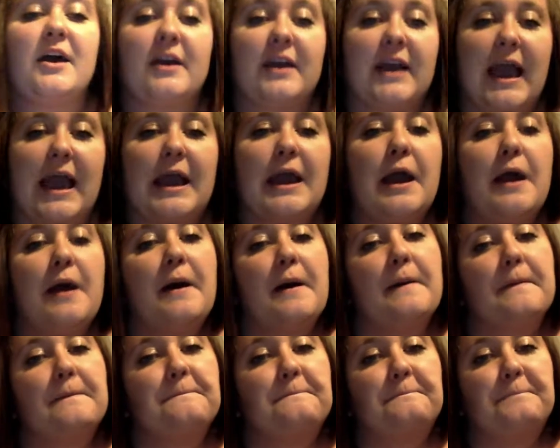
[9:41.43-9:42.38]
Okay?
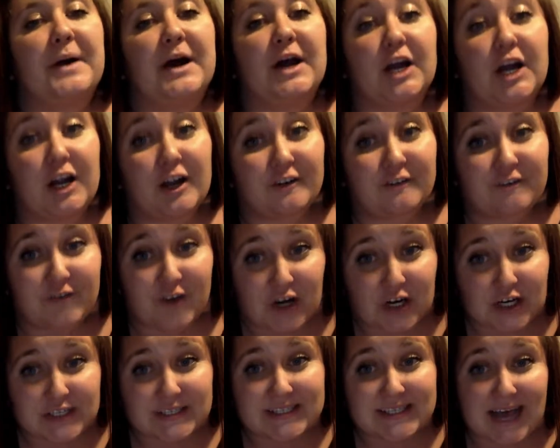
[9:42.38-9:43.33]
But her
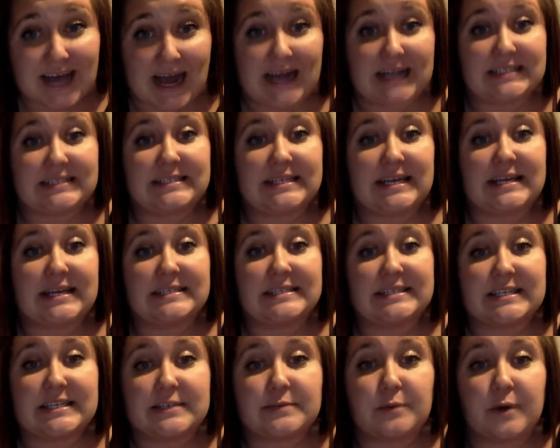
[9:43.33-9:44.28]
first line says,
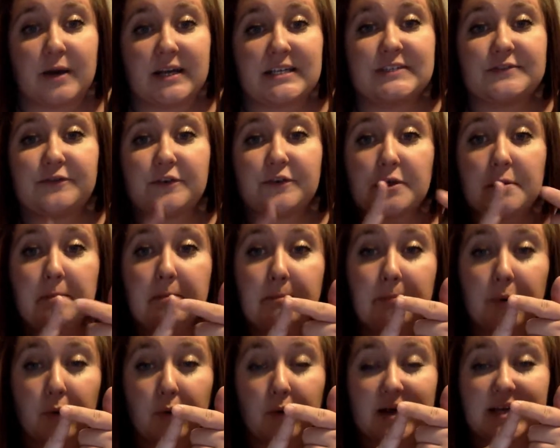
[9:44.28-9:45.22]
this one is for the
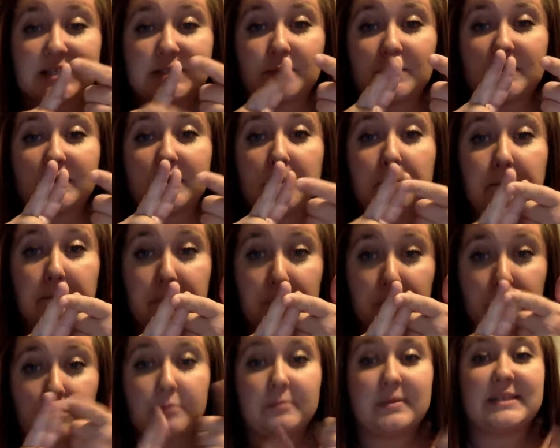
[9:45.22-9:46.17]
boys with the
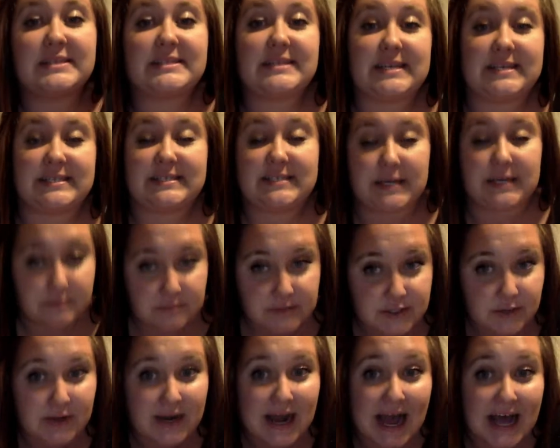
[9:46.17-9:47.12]
booming system.
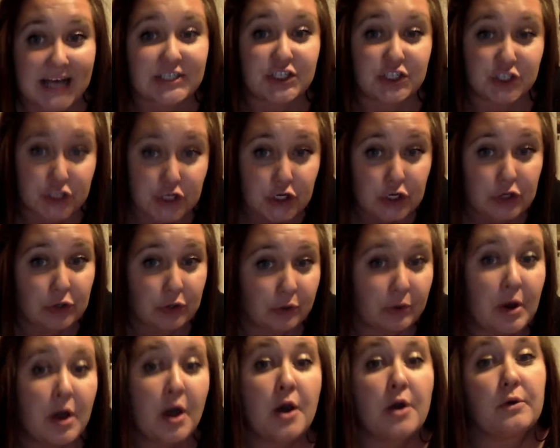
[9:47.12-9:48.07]
So it has
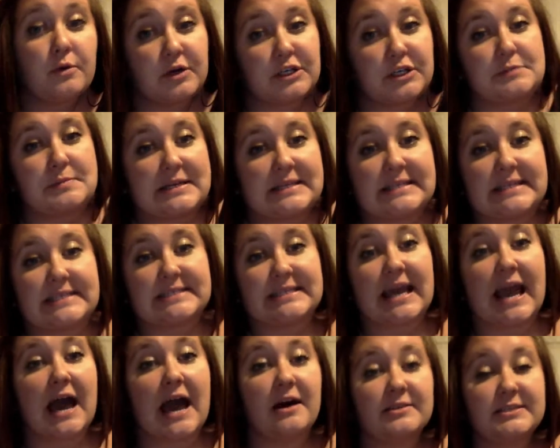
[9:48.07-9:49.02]
two, which means it
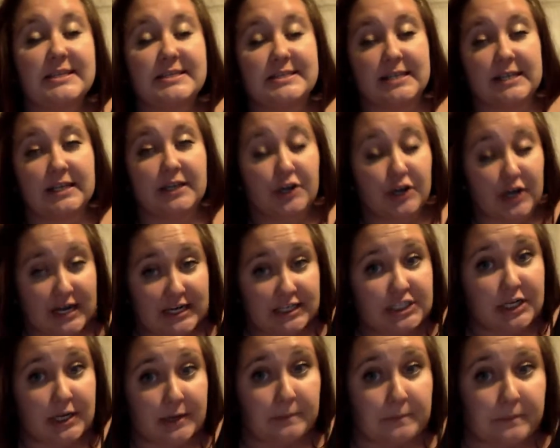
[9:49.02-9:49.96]
counts as
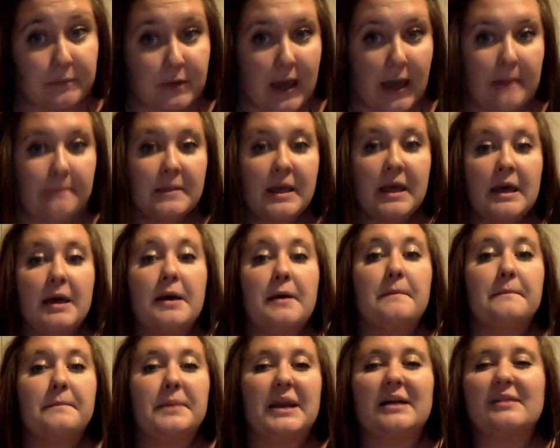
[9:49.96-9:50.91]
alliteration. Okay?
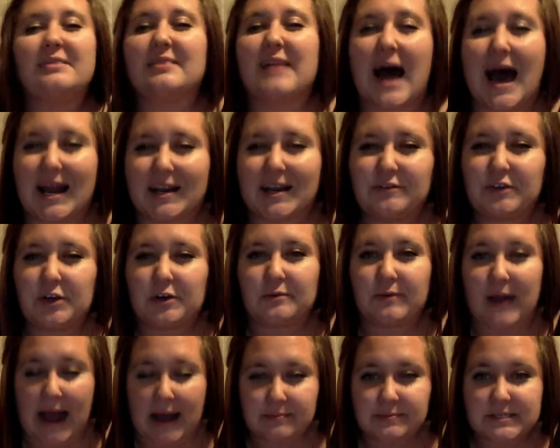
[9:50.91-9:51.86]
But a lot of your
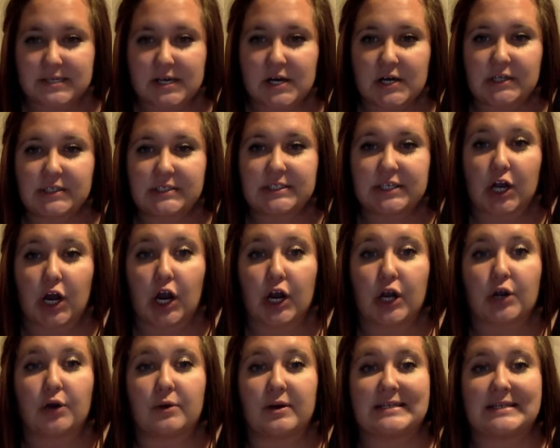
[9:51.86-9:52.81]
rap songs
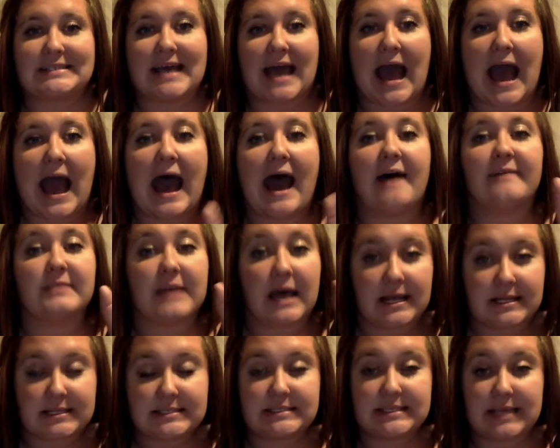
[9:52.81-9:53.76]
are going to have
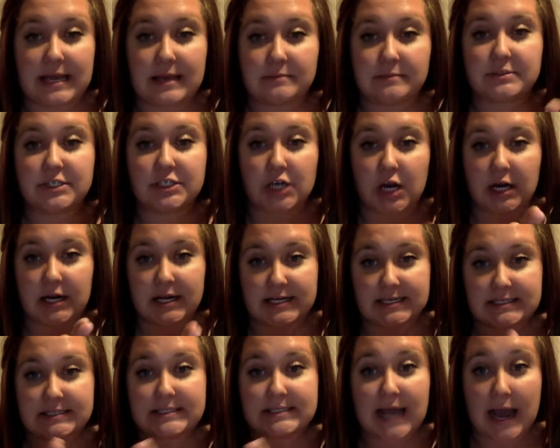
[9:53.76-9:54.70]
that same
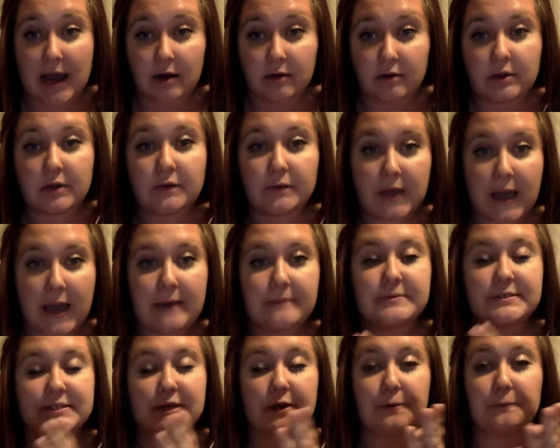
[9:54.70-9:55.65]
starting sound.
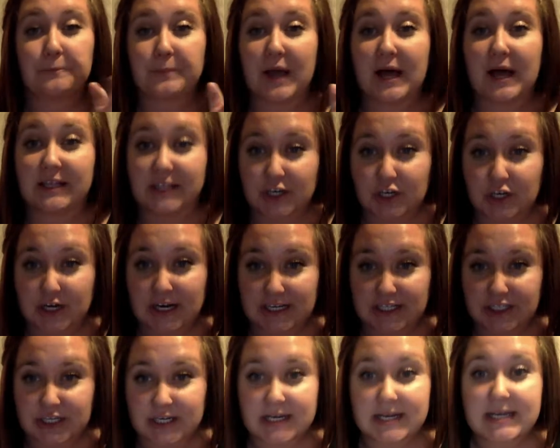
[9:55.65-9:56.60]
Okay? So
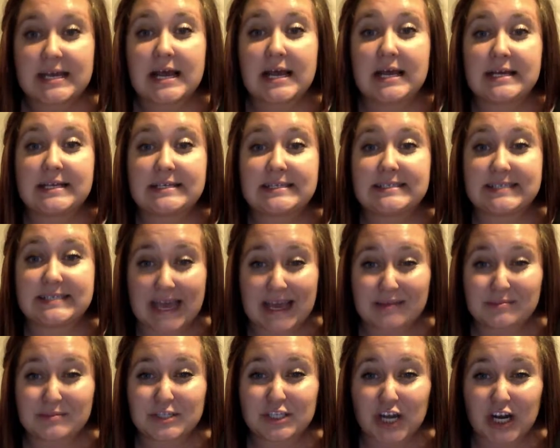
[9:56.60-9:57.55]
alliteration.
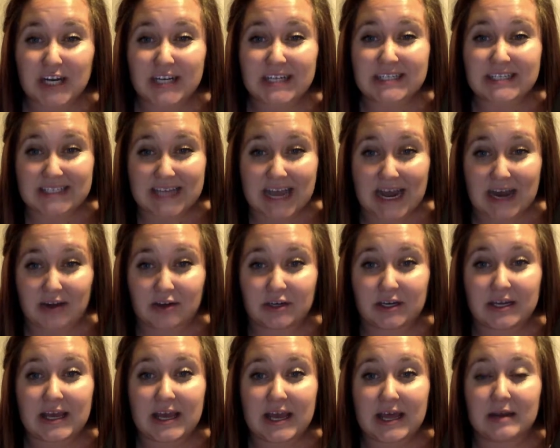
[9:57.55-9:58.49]
Same starting
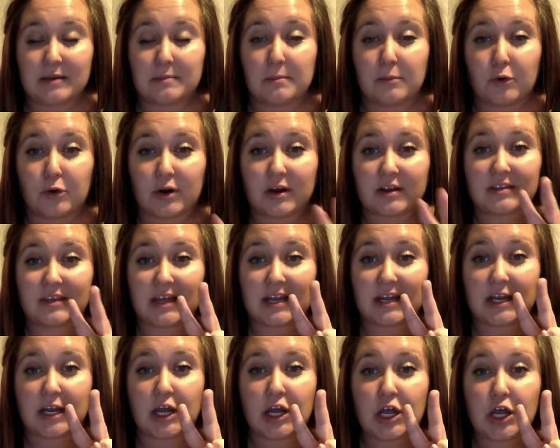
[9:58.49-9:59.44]
sound and more
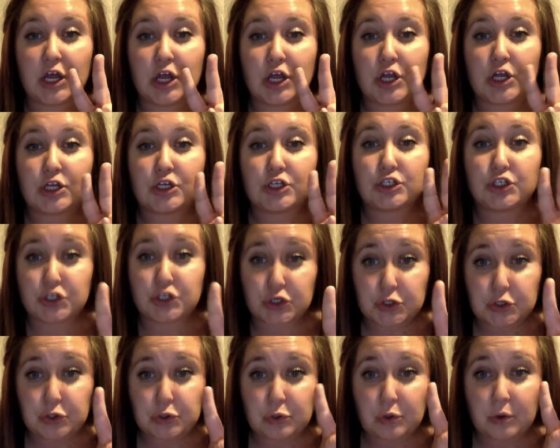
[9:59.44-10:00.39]
than
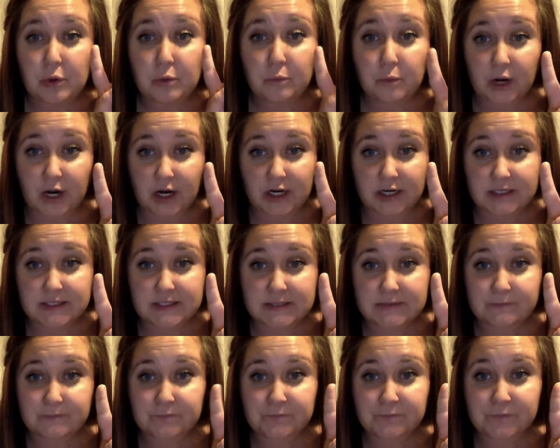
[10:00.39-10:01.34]
two
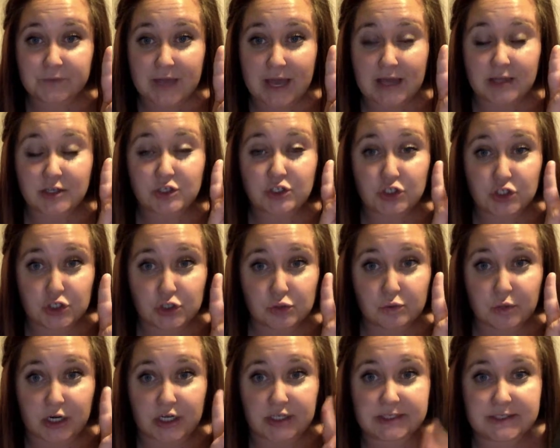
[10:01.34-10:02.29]
words. Okay?
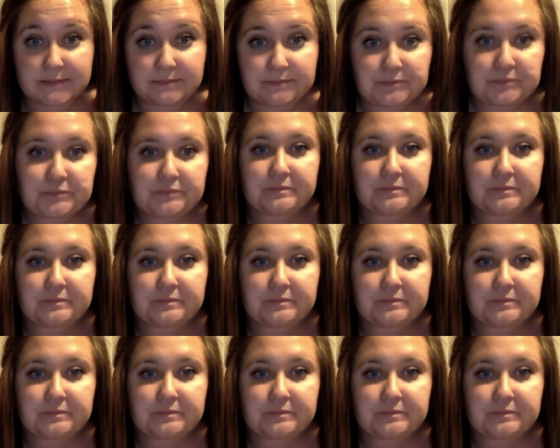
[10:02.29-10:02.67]
Two words.